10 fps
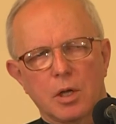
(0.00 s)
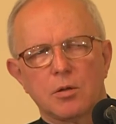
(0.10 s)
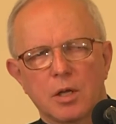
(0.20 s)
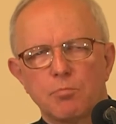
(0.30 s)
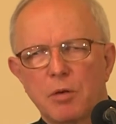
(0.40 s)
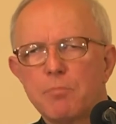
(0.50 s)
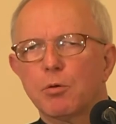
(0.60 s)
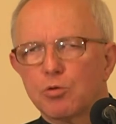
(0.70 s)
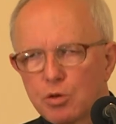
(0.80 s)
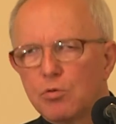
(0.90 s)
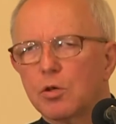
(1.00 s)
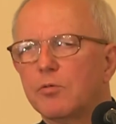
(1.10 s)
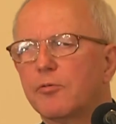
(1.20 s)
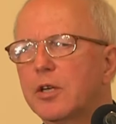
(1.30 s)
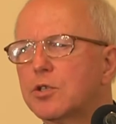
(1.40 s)
That people do
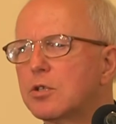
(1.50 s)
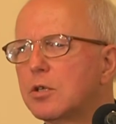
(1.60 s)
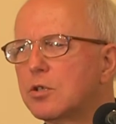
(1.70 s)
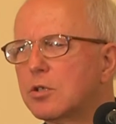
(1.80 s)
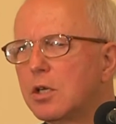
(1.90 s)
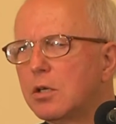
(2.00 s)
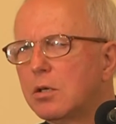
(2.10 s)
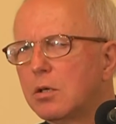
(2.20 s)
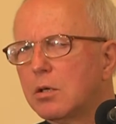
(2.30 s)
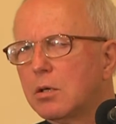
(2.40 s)
confess this sin.